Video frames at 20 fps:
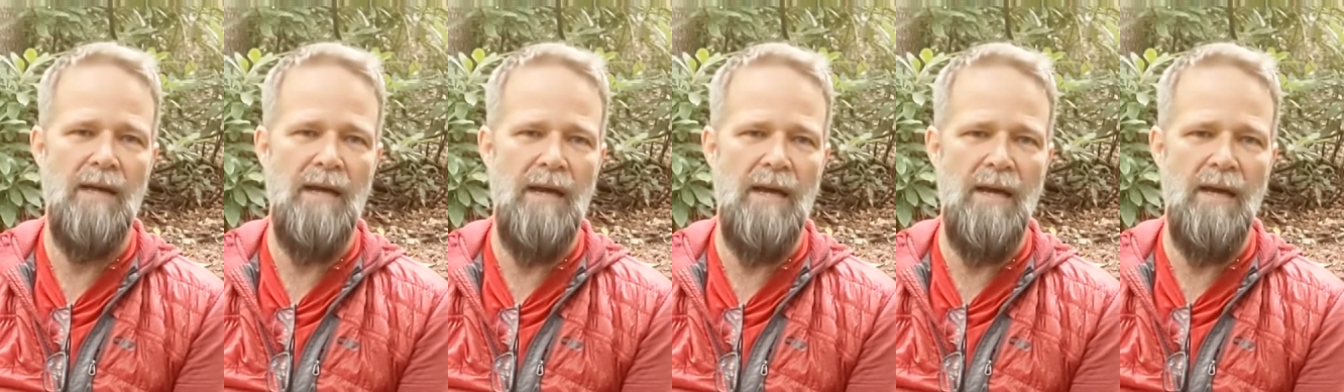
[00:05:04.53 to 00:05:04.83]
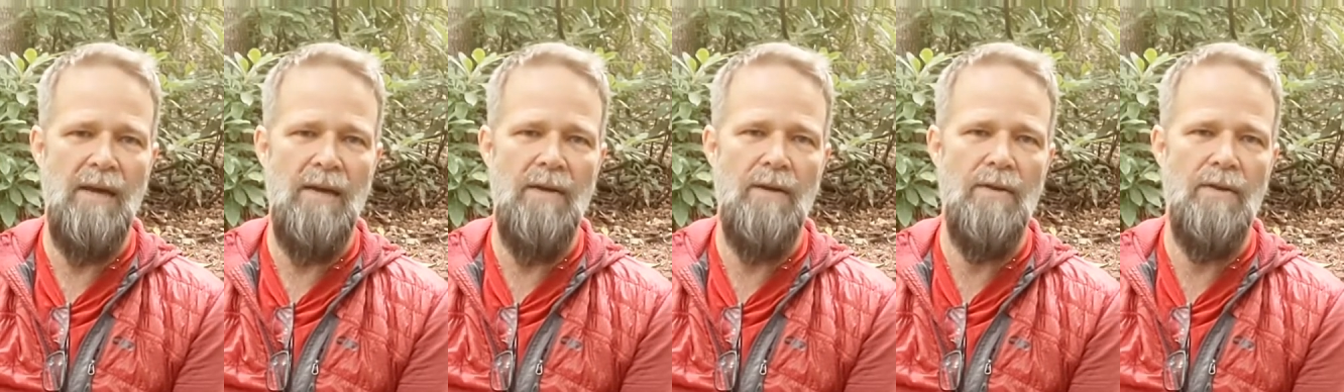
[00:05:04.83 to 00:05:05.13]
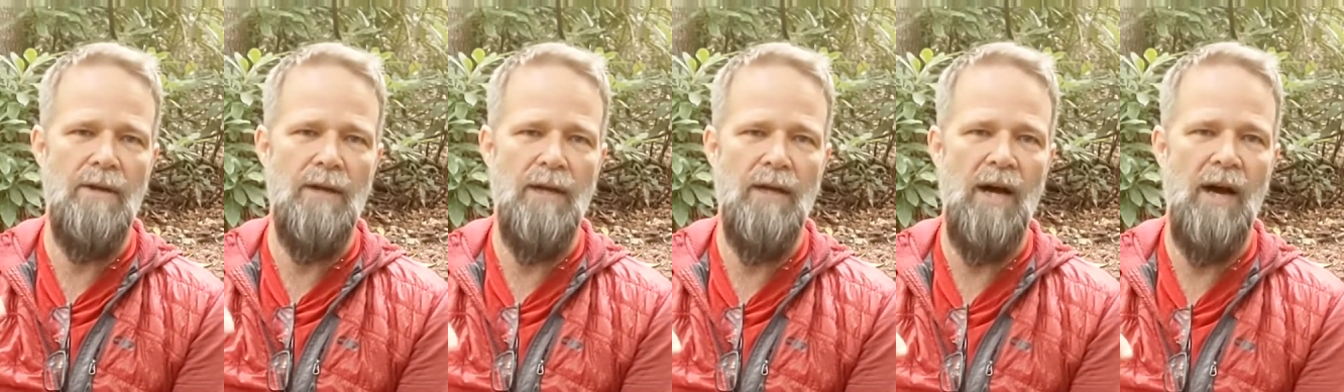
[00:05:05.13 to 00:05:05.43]

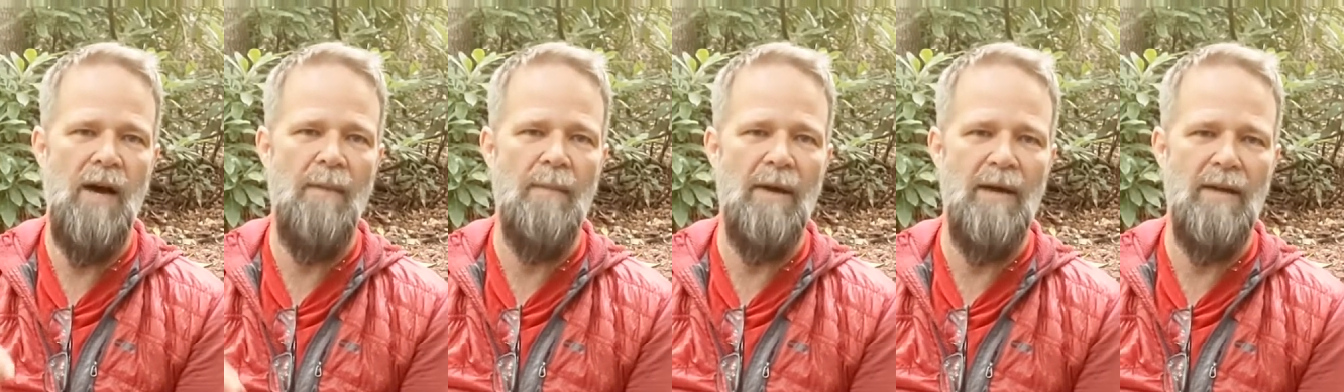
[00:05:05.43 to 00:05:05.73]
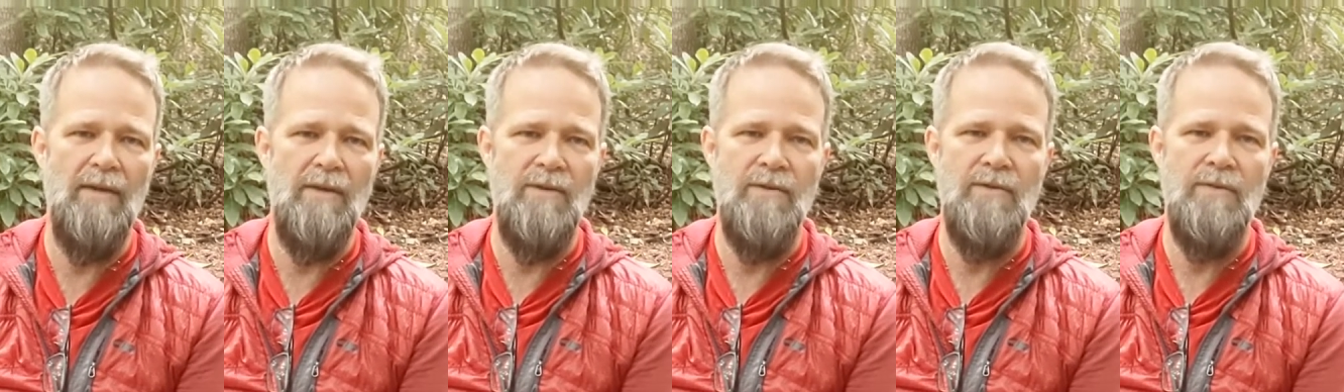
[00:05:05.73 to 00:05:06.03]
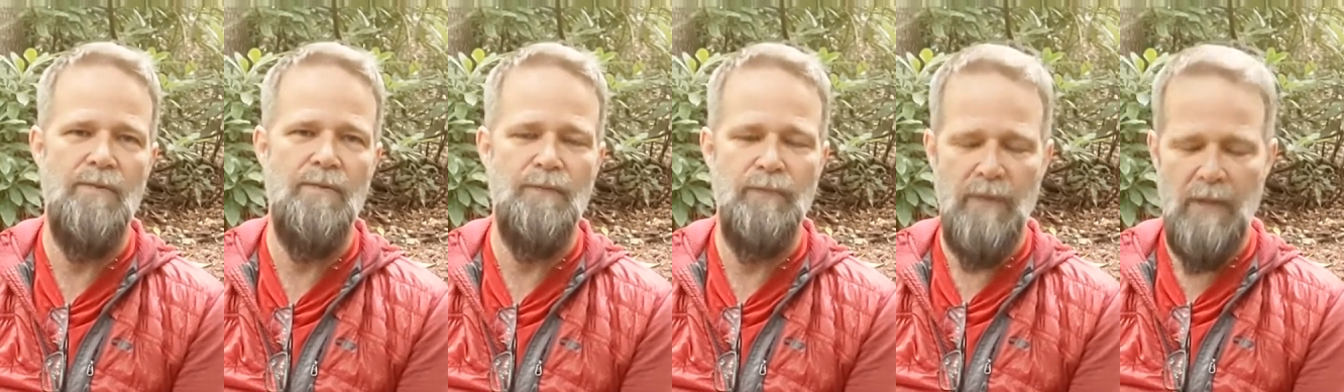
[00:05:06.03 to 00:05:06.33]
in the comments.
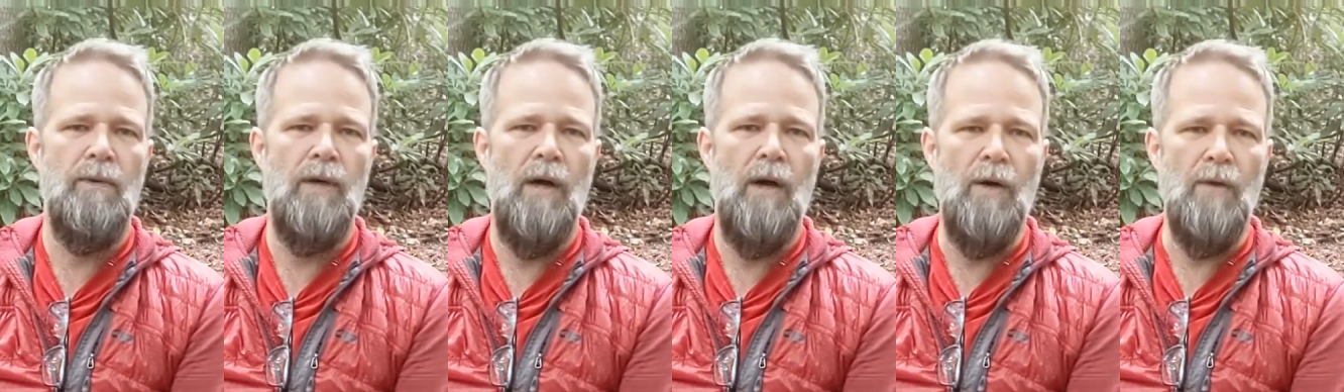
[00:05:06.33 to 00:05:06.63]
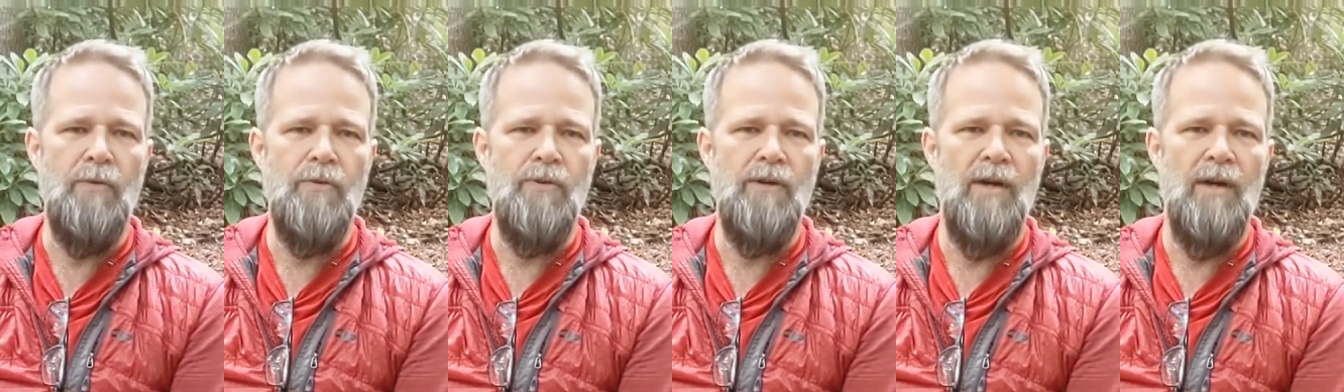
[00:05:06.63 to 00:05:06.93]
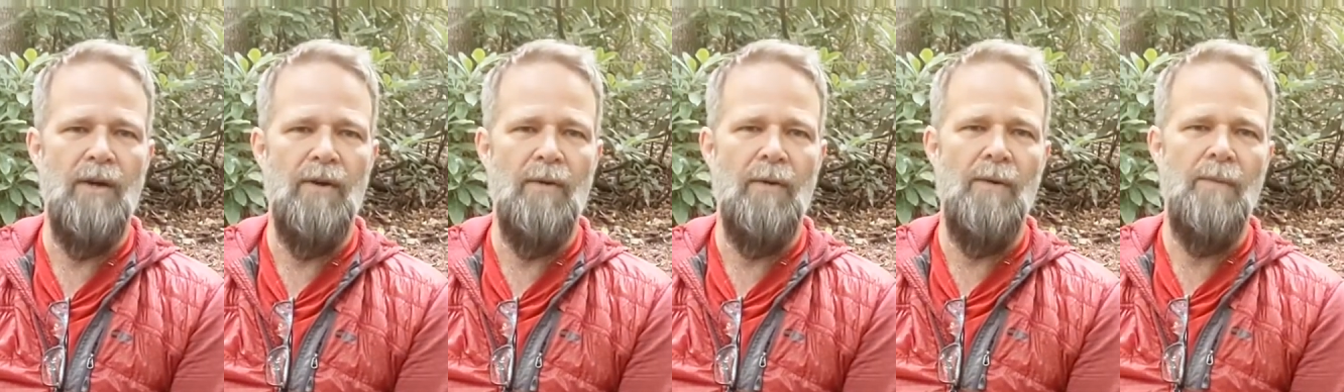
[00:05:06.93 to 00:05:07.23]

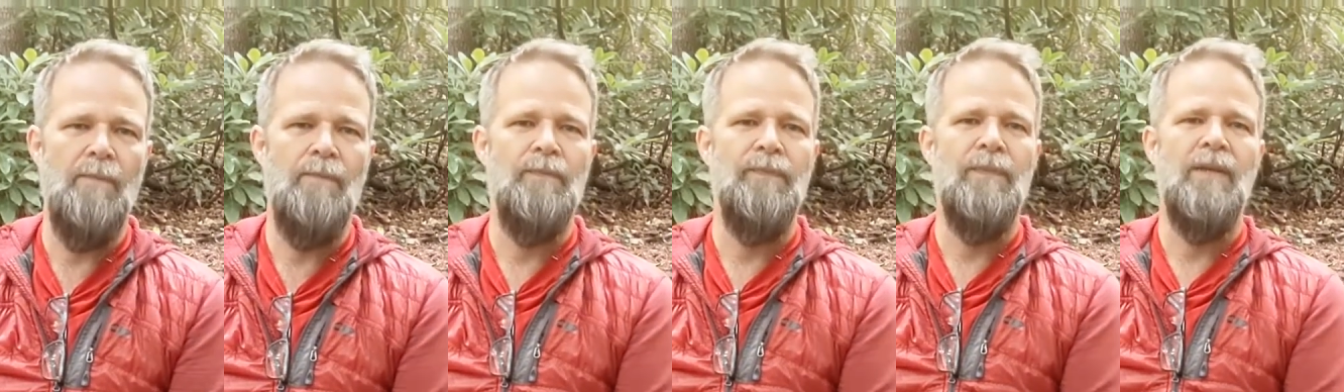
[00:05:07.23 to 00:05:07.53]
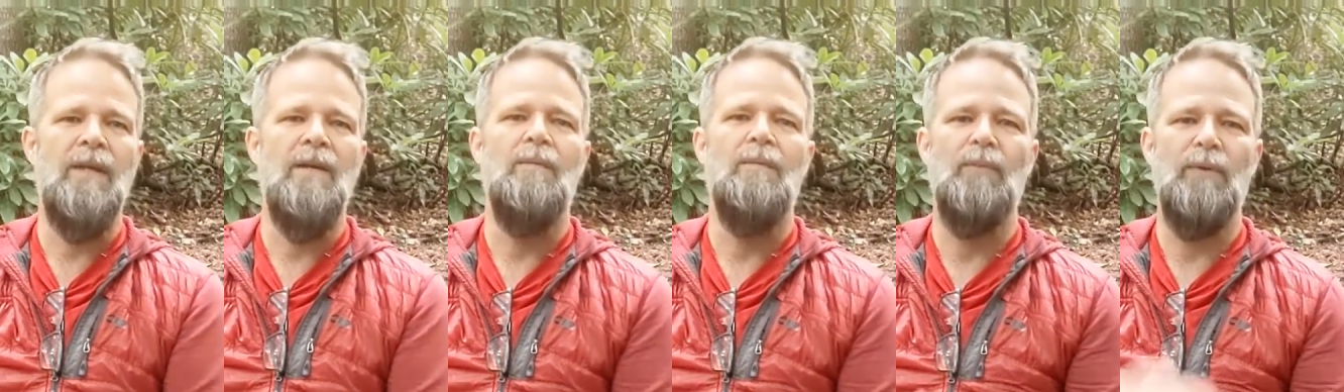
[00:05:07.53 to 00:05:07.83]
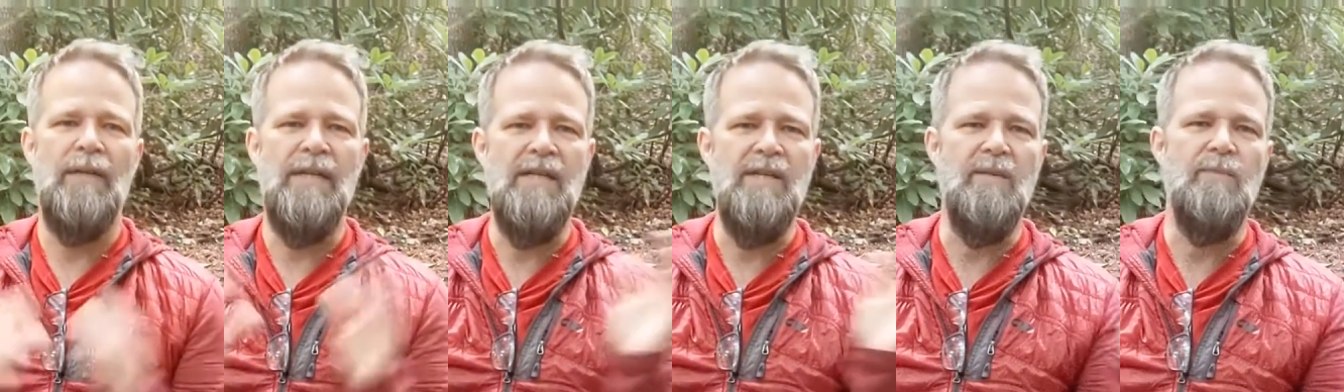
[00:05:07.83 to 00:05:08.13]
Also,
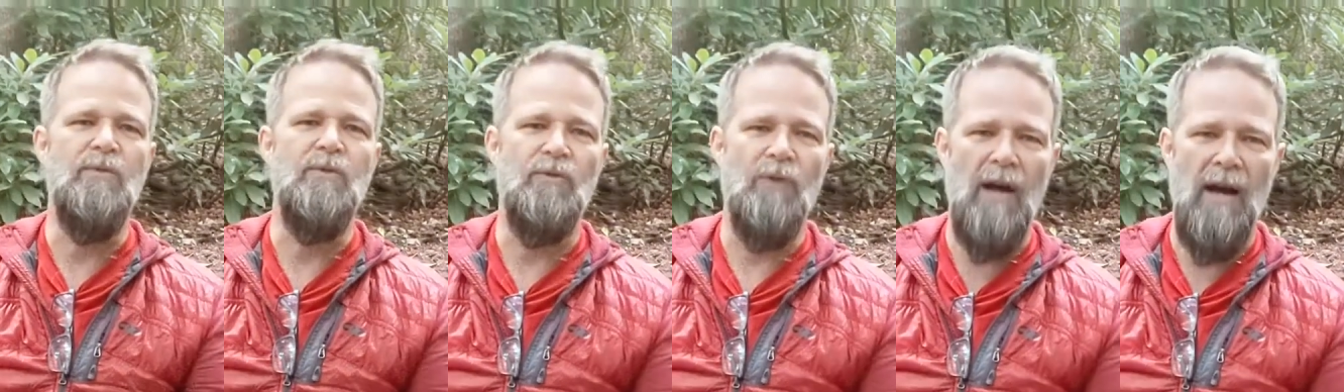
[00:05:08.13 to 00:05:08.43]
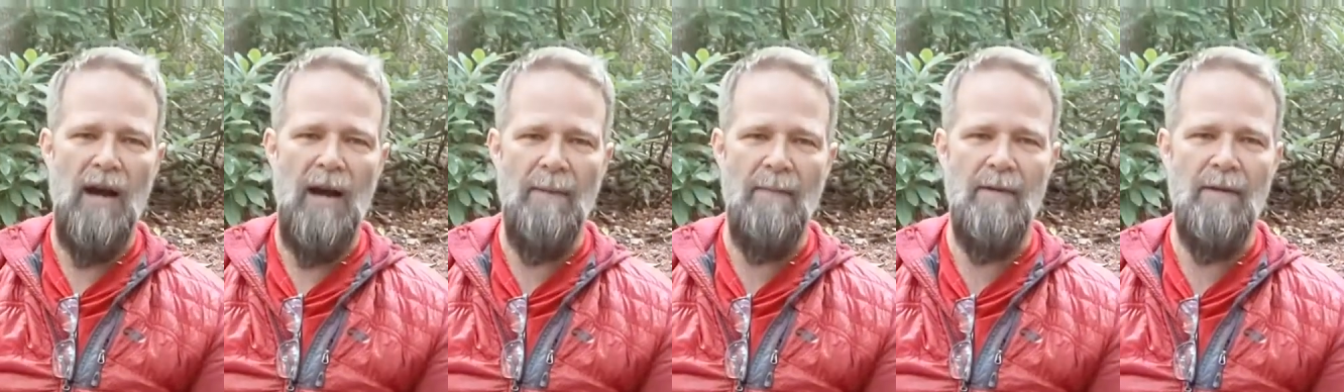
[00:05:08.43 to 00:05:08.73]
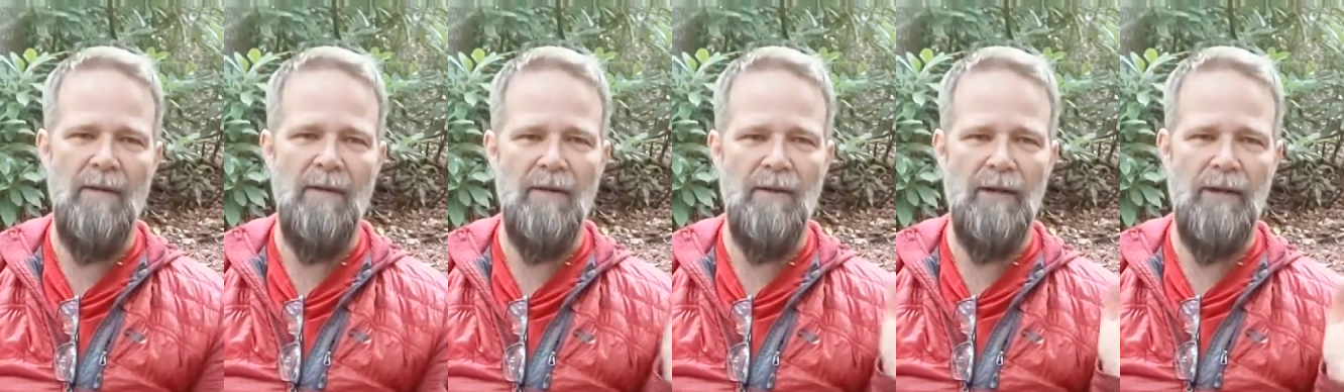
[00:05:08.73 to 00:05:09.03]
please subscribe.
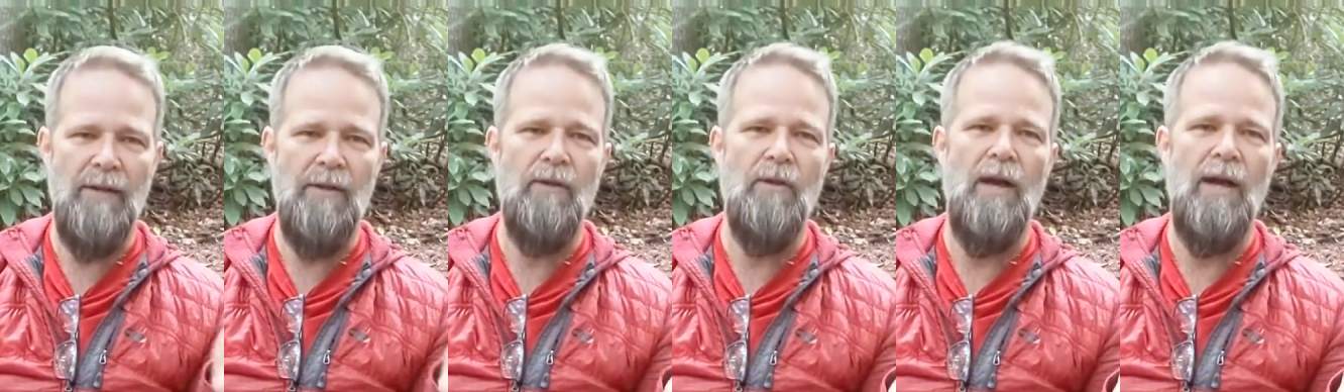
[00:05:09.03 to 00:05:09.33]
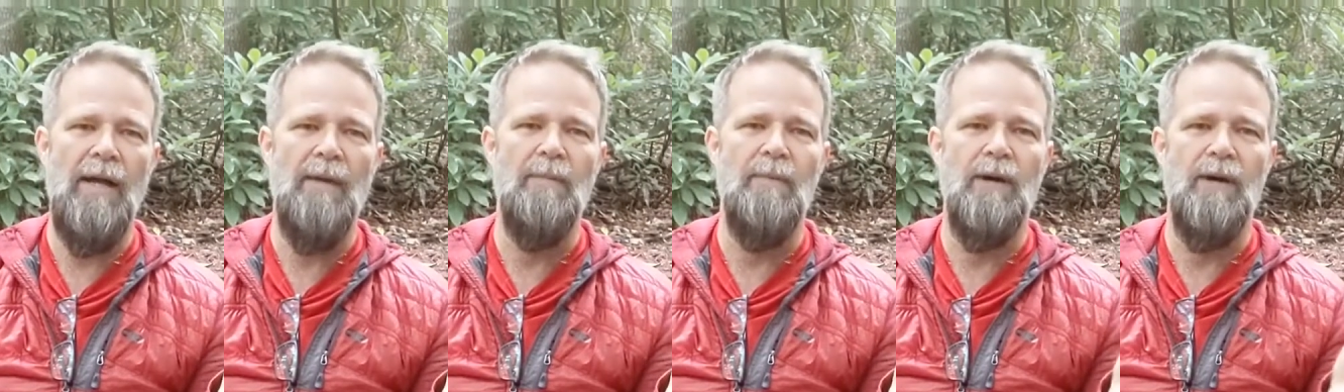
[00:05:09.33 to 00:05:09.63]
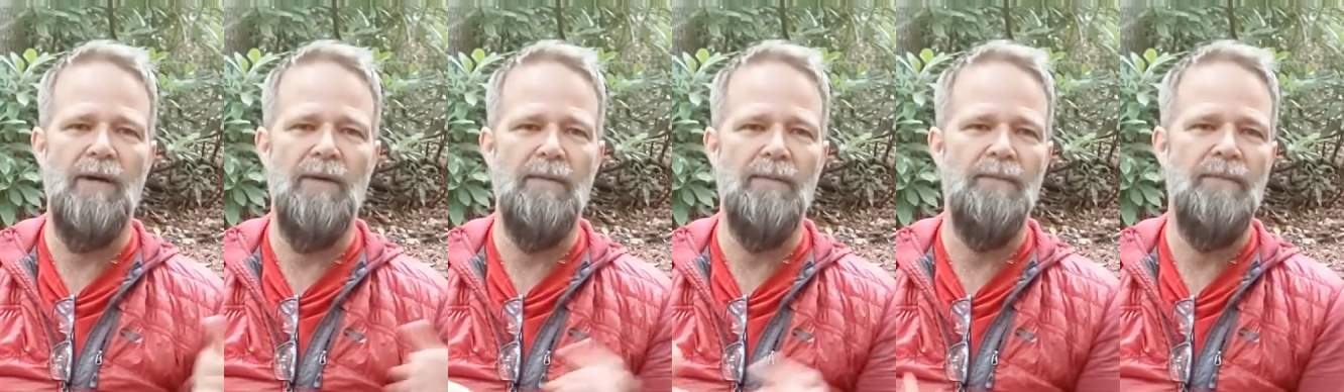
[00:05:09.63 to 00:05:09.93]
Click the like
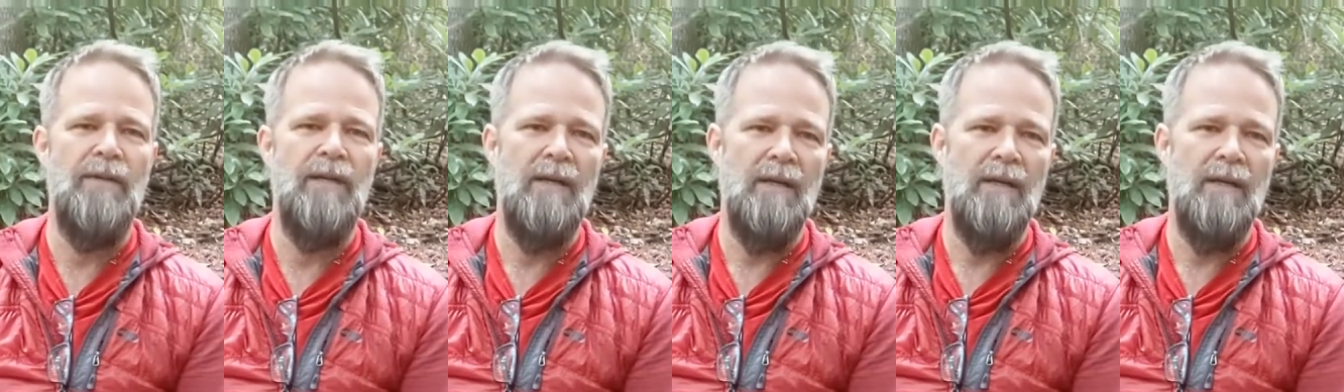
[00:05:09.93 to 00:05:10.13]
button.